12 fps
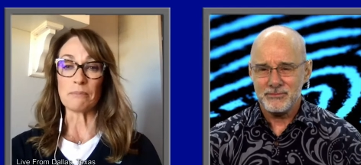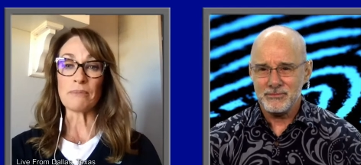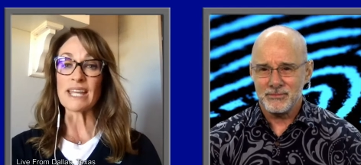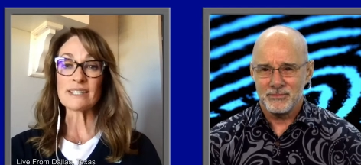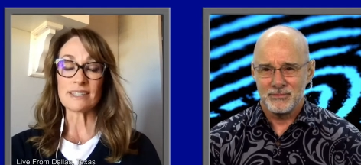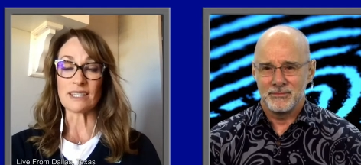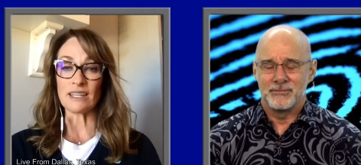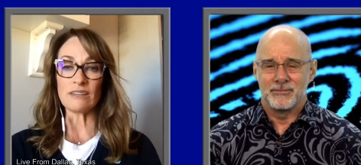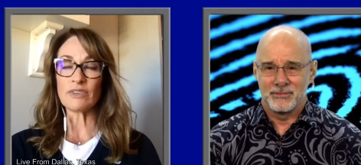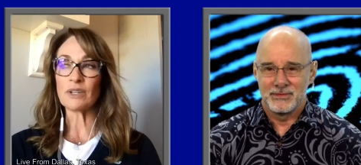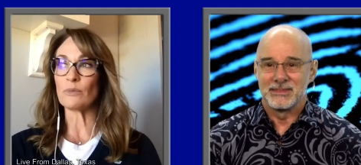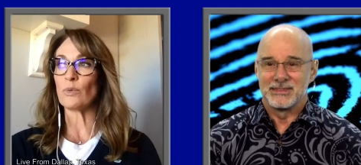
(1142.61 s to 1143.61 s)
Speaker 1: amazing.
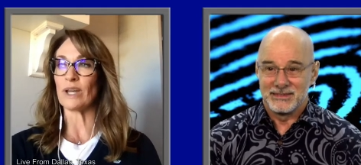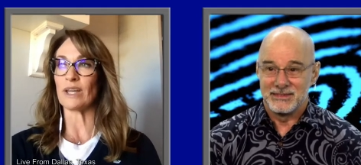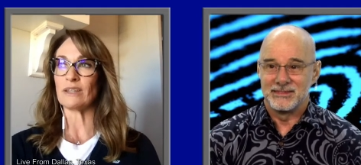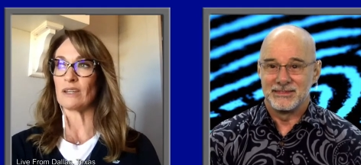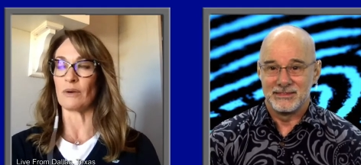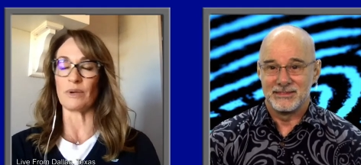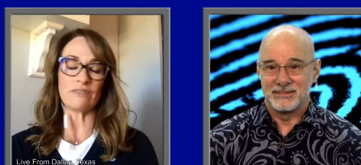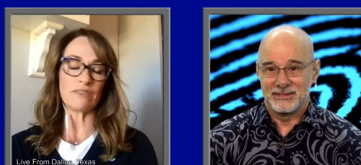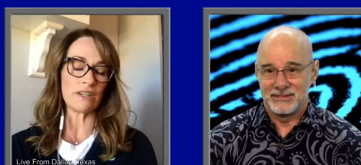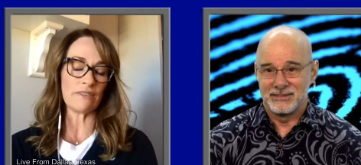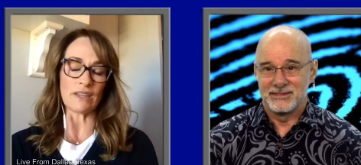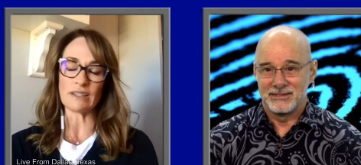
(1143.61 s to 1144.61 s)
Even you know,
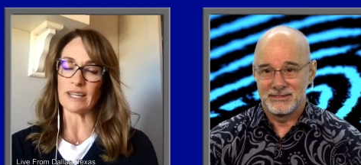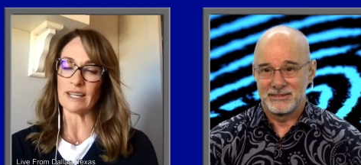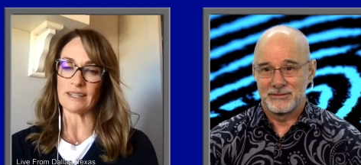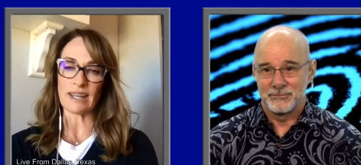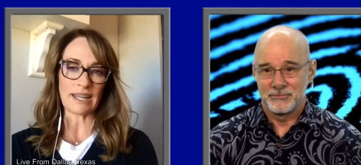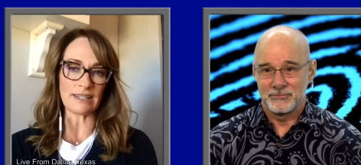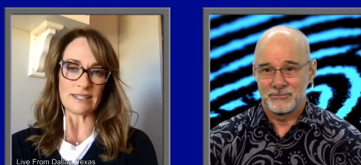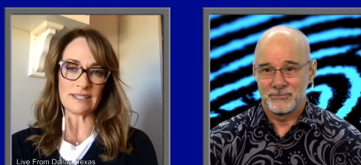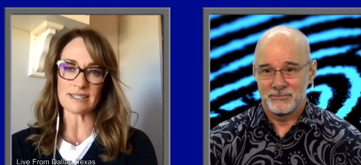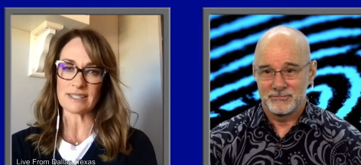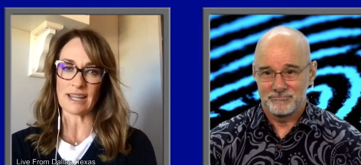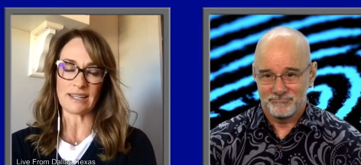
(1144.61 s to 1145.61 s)
even in the late
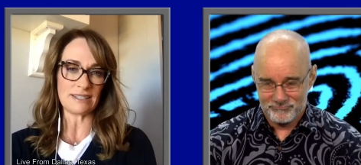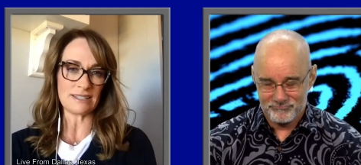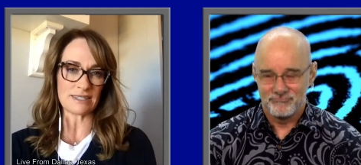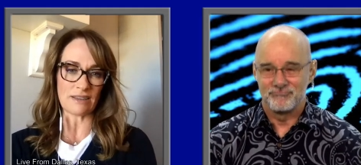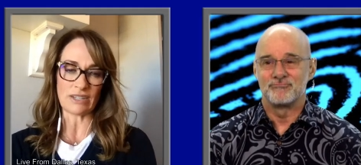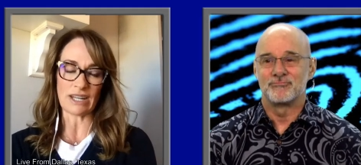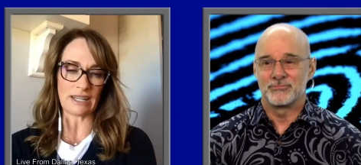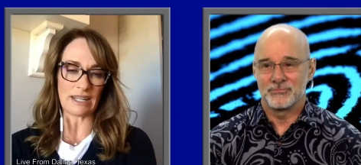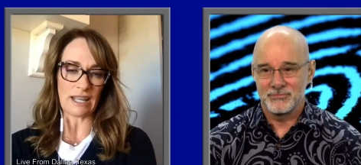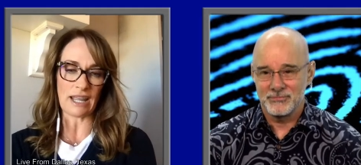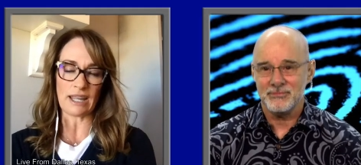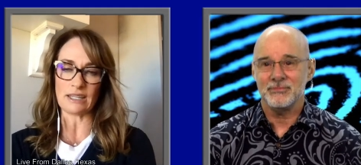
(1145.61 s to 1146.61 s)
90s, 97, mm-hmm.
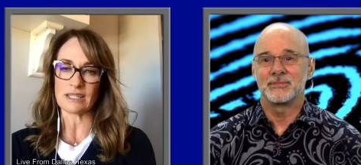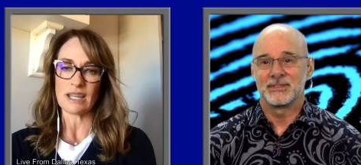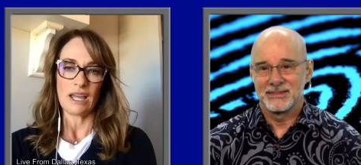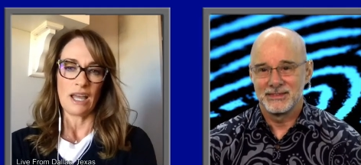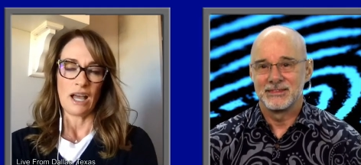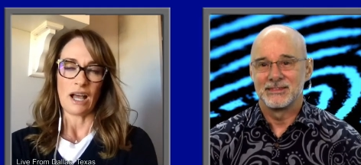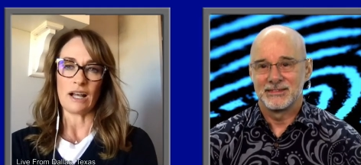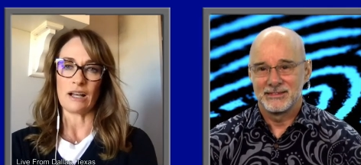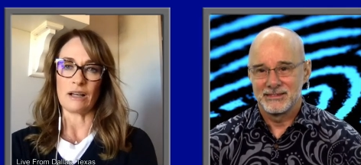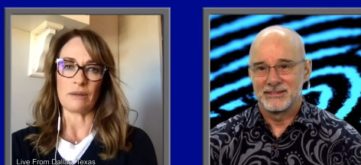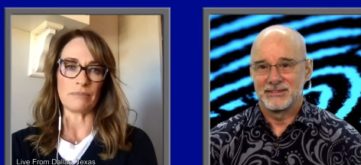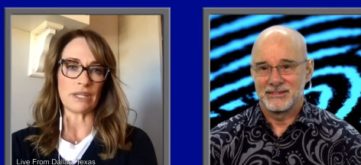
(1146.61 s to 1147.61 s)
98,
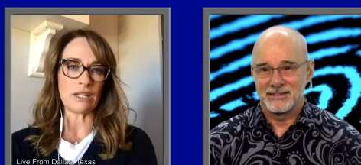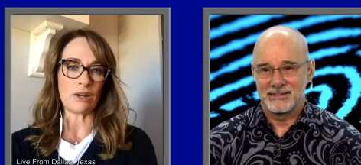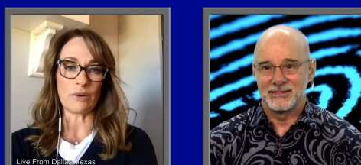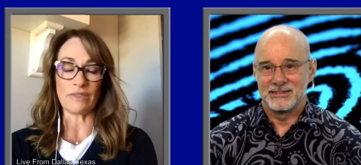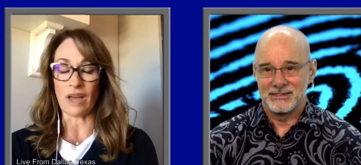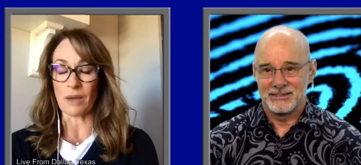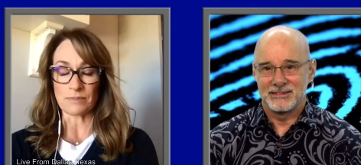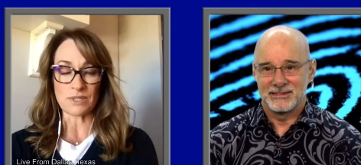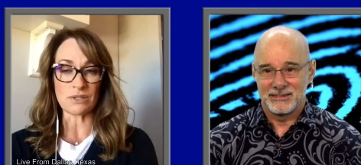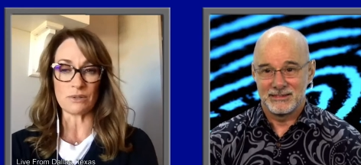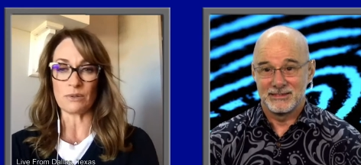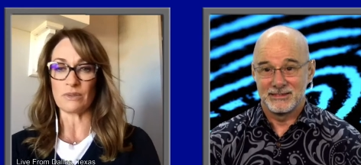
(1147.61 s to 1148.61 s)
mm-hmm. um, you know, and up
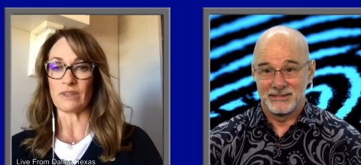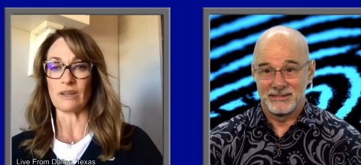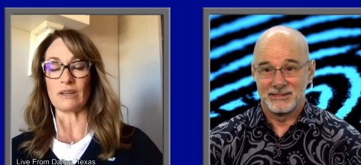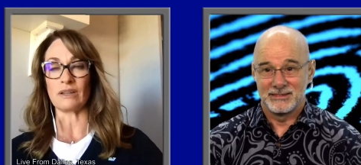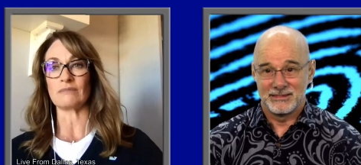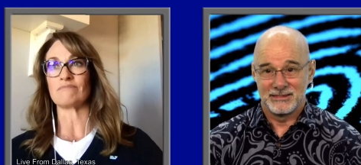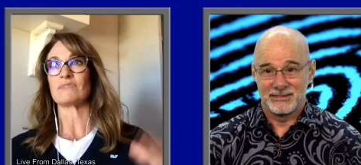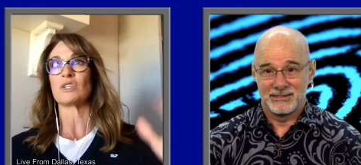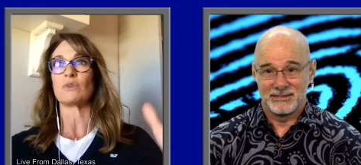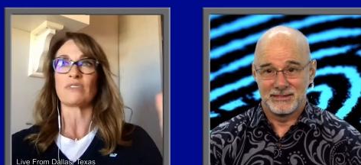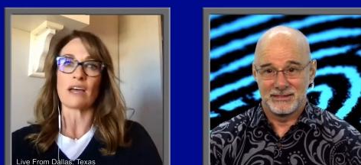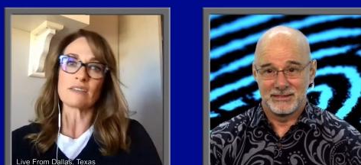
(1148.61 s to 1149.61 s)
to the
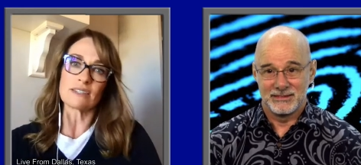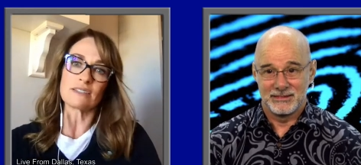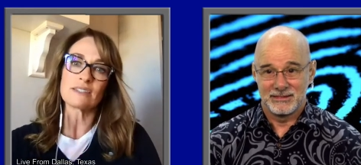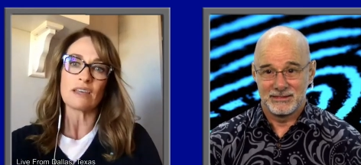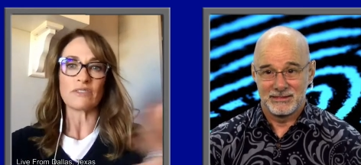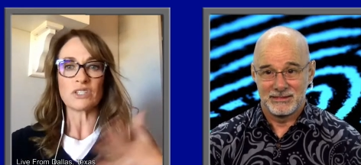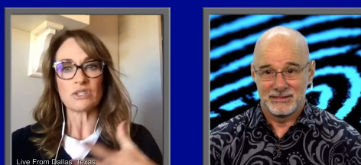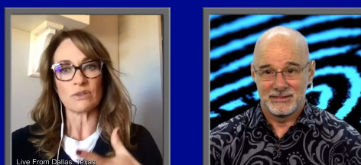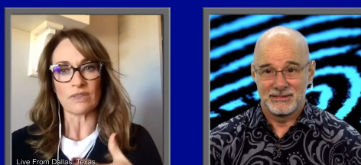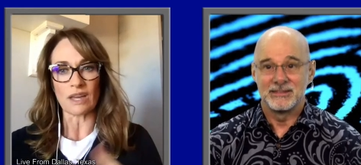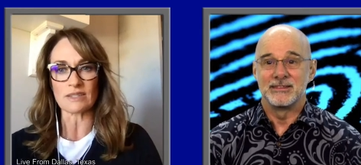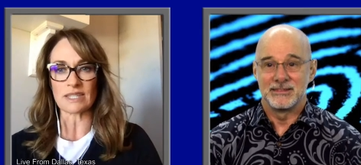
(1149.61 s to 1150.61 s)
2007,
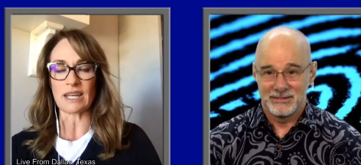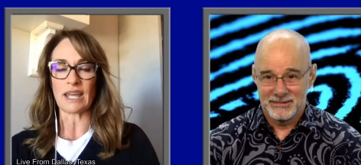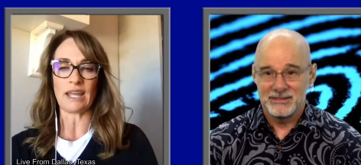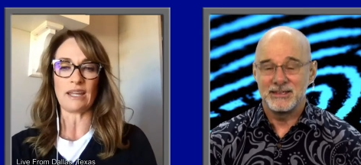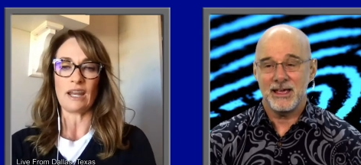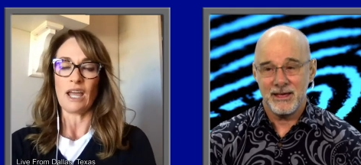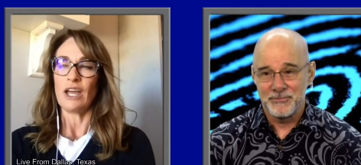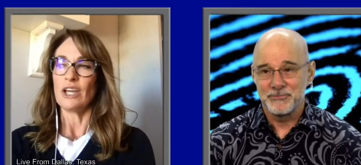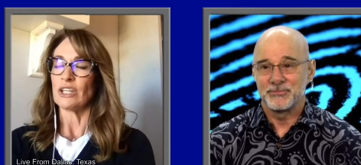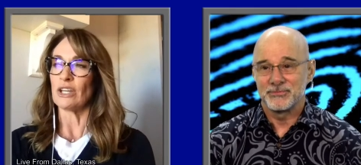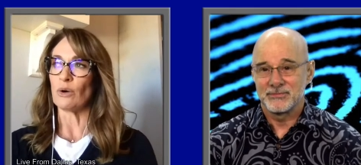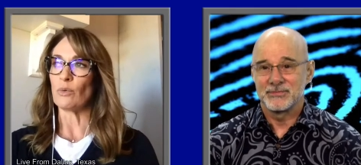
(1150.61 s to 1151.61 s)
2008, yeah.
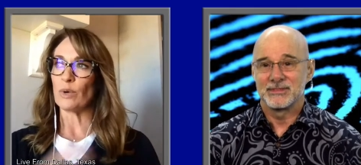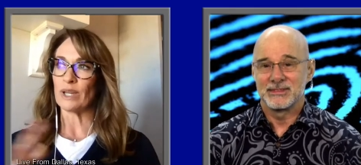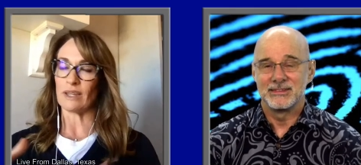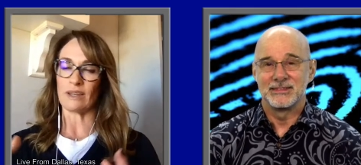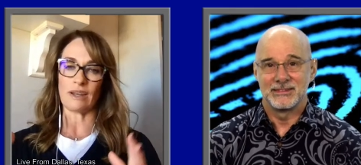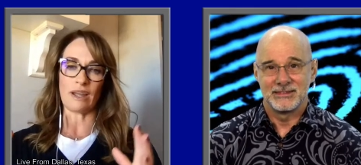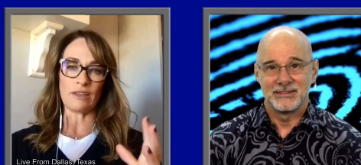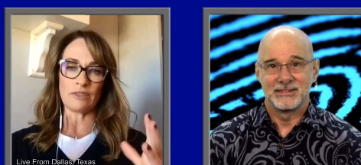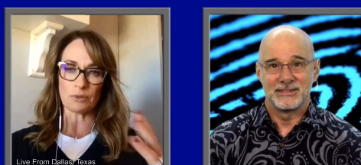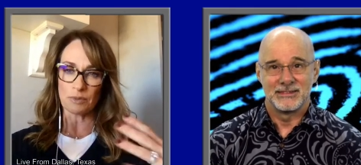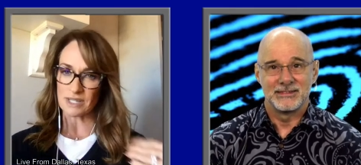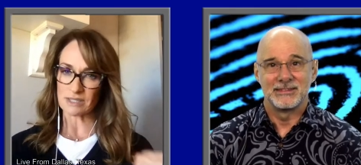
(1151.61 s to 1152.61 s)
you know, when
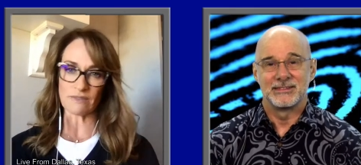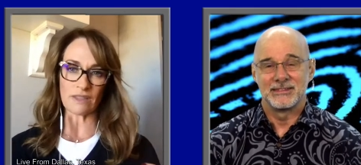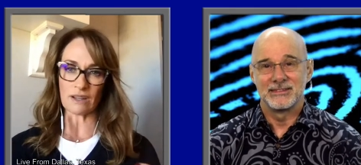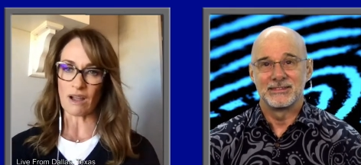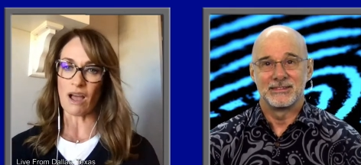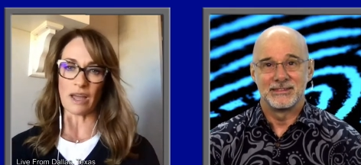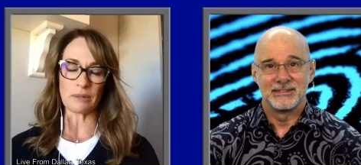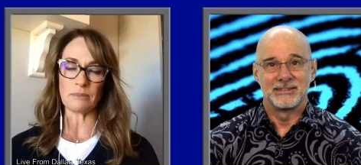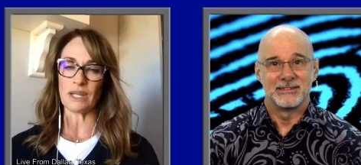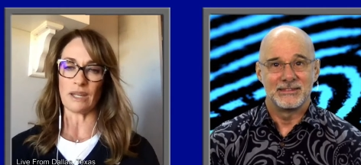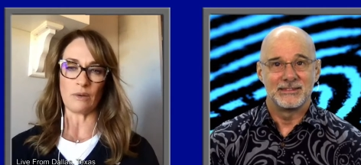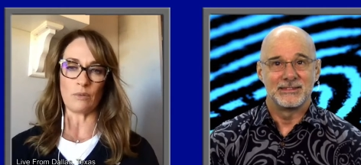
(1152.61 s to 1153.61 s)
the rest of the
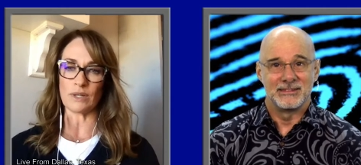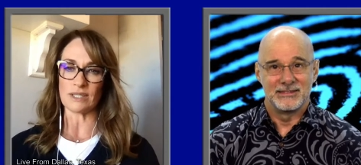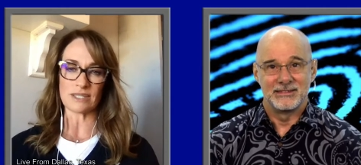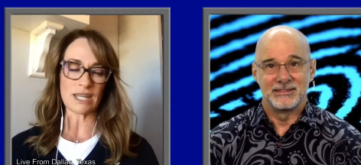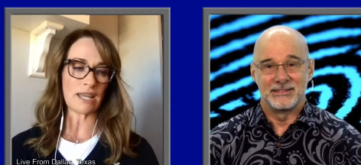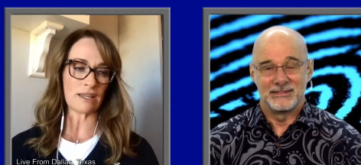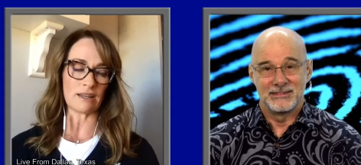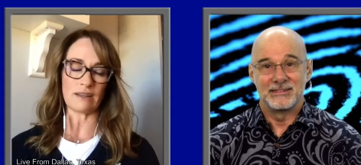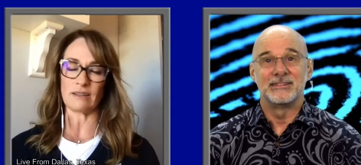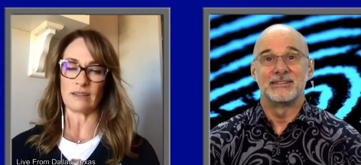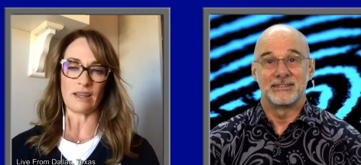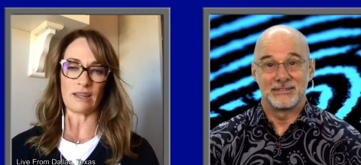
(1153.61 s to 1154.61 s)
economy was taking
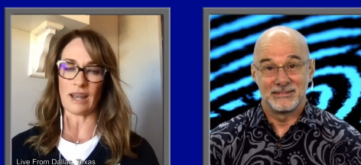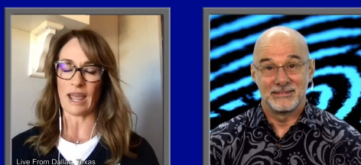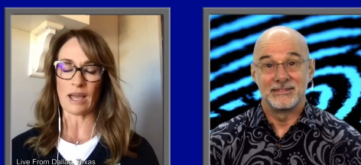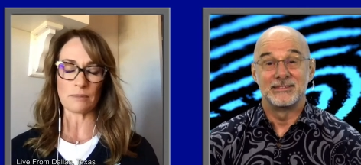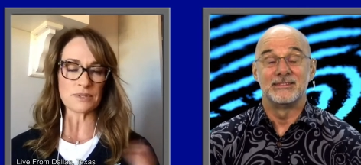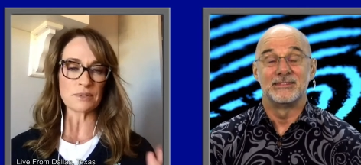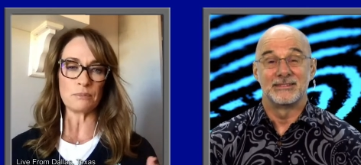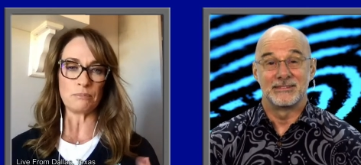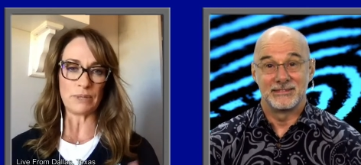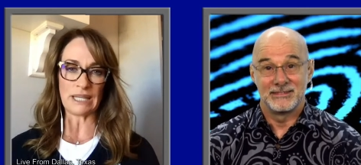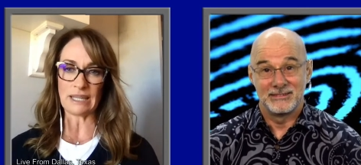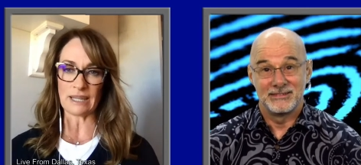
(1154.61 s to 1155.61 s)
a, an absolute
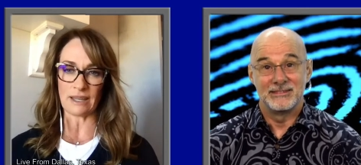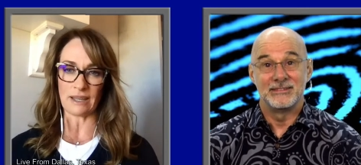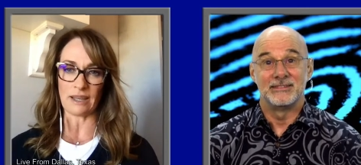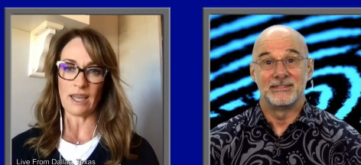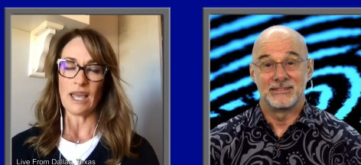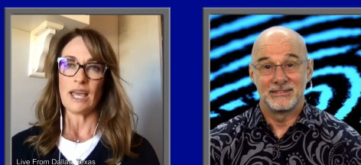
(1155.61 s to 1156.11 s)
beating,